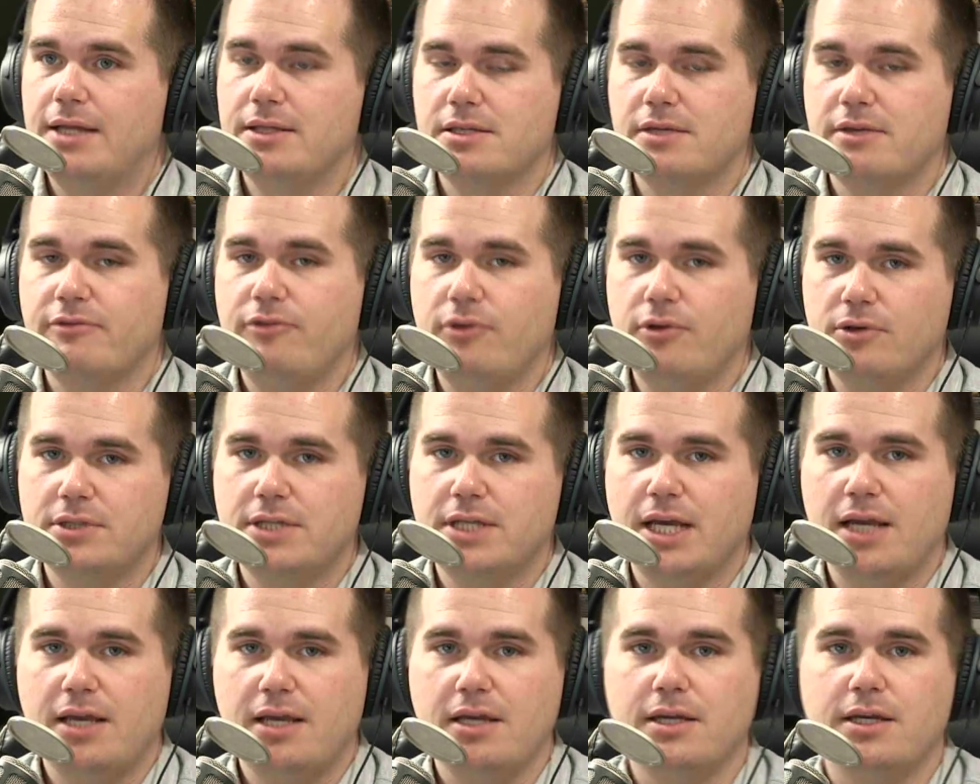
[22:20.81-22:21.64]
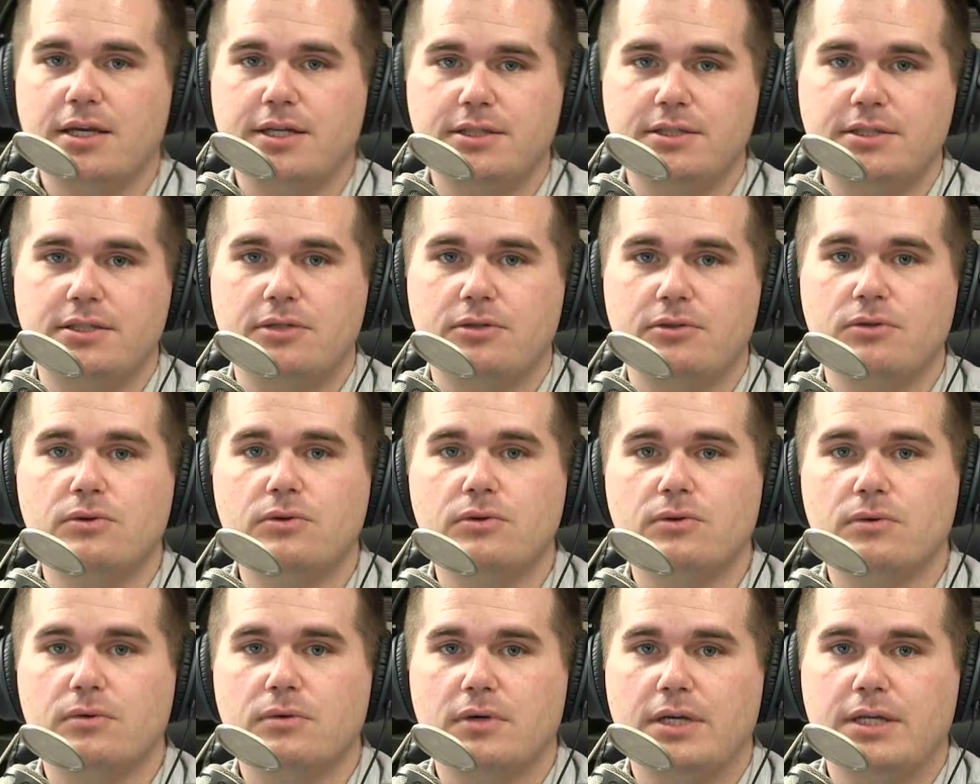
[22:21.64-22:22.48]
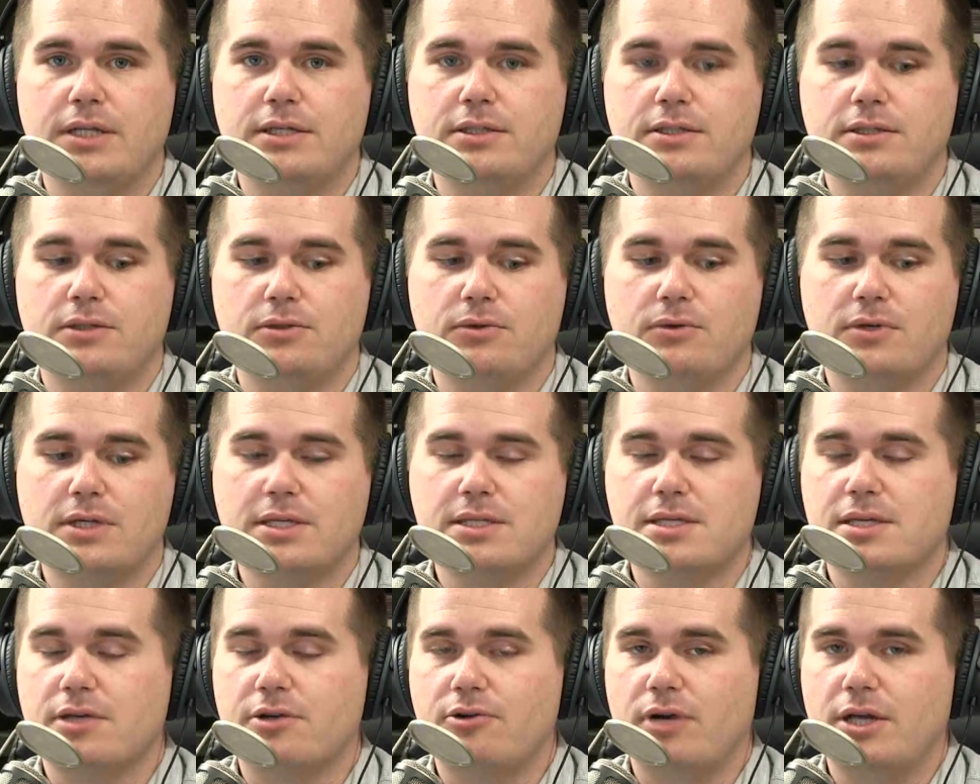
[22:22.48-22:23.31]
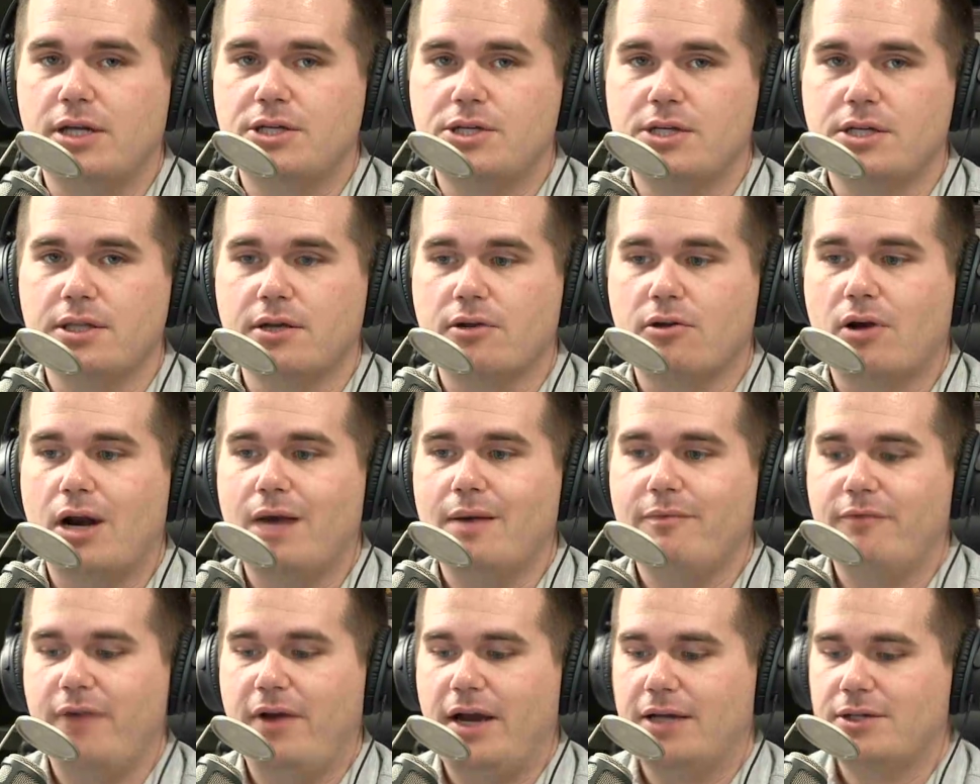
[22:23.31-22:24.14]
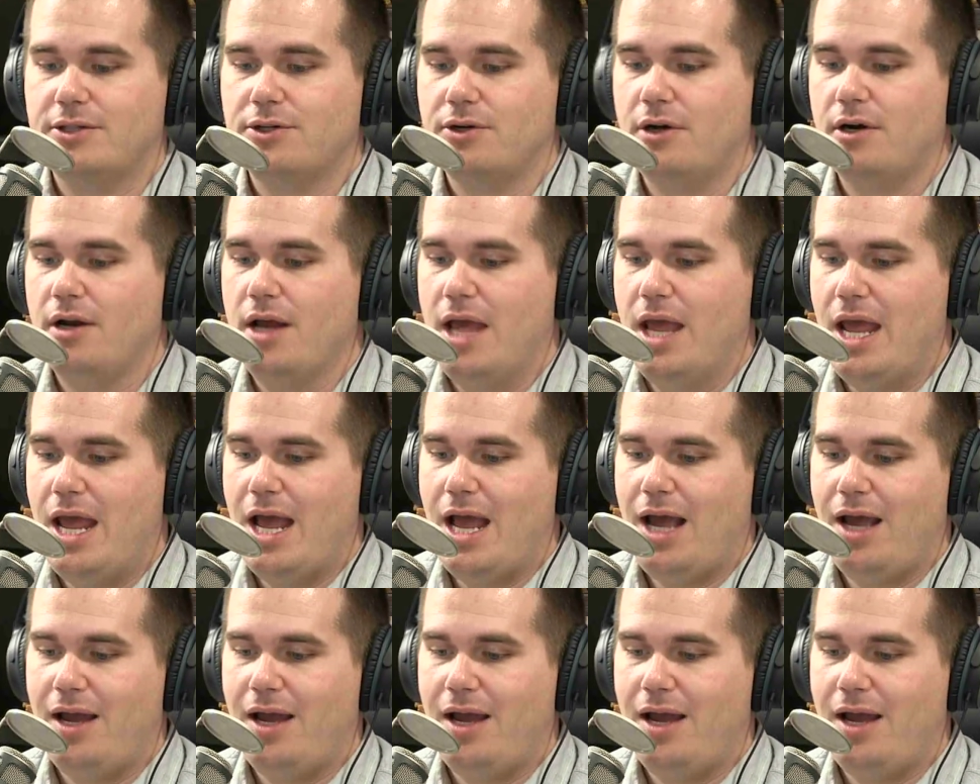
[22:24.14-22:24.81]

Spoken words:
lens if you're taking into consideration the crop factor.